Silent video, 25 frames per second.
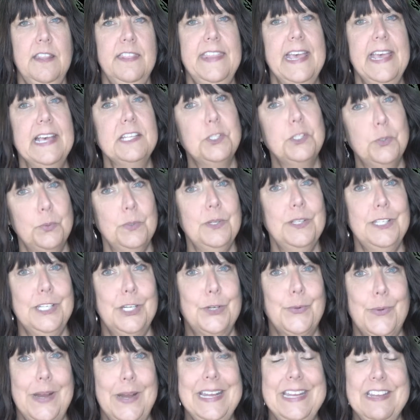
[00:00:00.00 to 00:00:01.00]
That's really
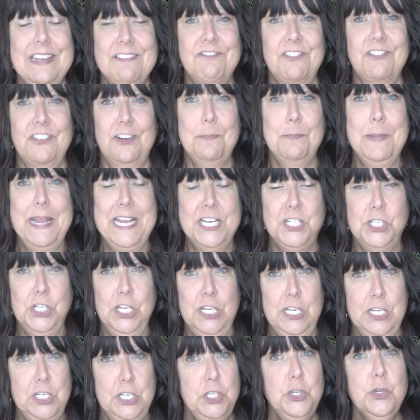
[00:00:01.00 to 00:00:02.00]
great
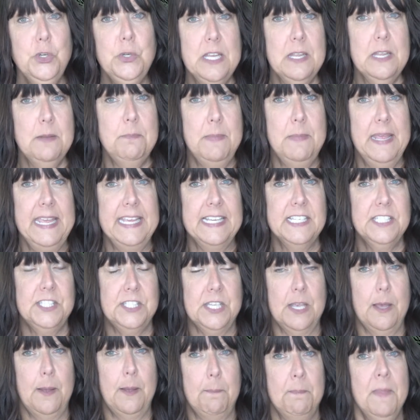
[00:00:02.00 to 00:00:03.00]
information, and you can make
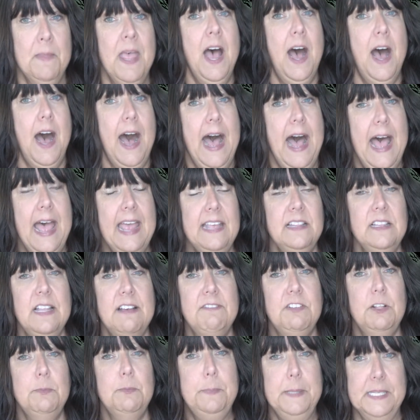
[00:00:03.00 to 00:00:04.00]
some
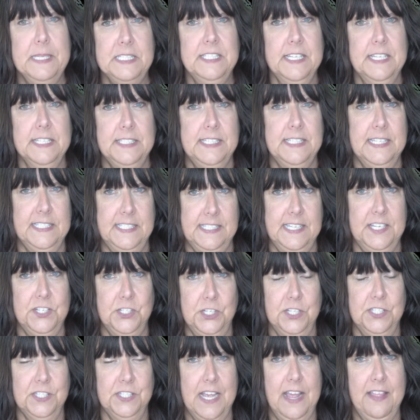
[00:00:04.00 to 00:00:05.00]
high-level business
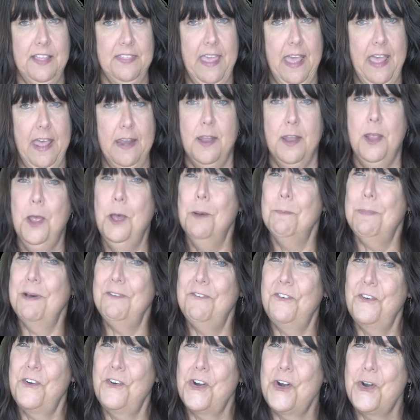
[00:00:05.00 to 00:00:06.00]
decisions on that.
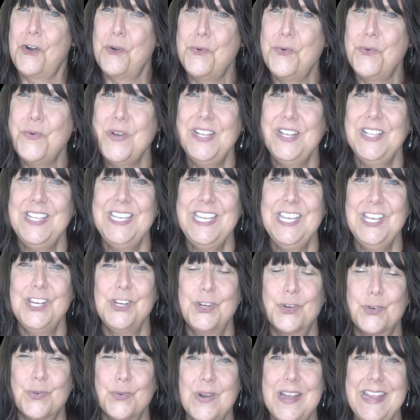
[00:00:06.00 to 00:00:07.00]
But for a really
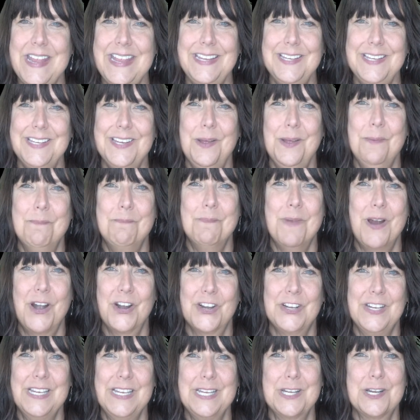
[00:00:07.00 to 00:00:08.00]
great
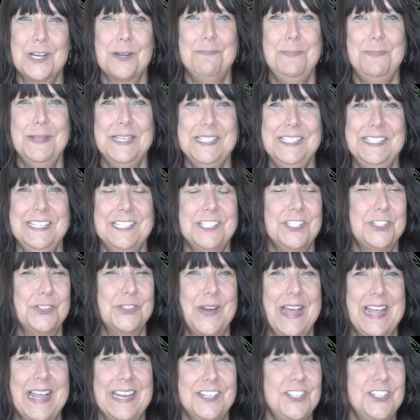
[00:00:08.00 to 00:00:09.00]
marketing or business
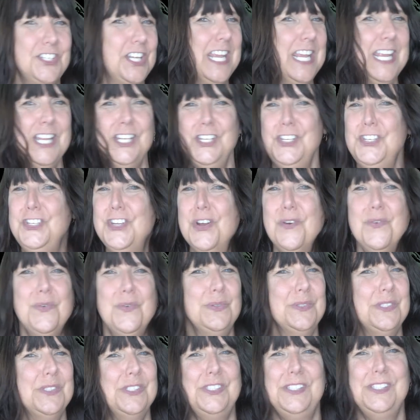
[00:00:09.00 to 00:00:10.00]
strategy,
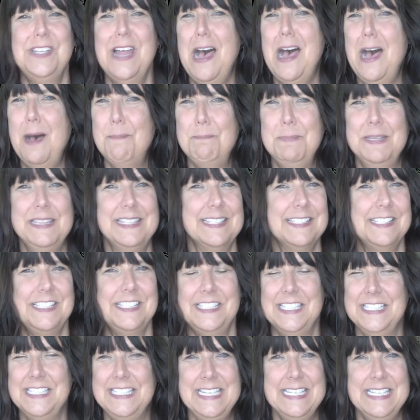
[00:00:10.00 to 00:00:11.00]
don't stop at the
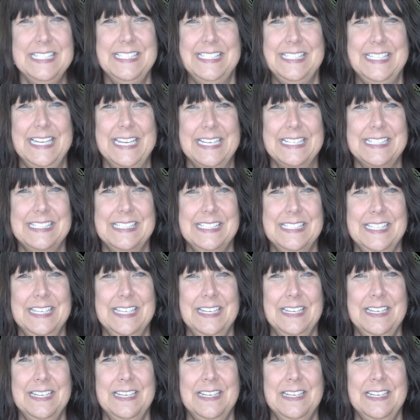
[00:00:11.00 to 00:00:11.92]
statistics.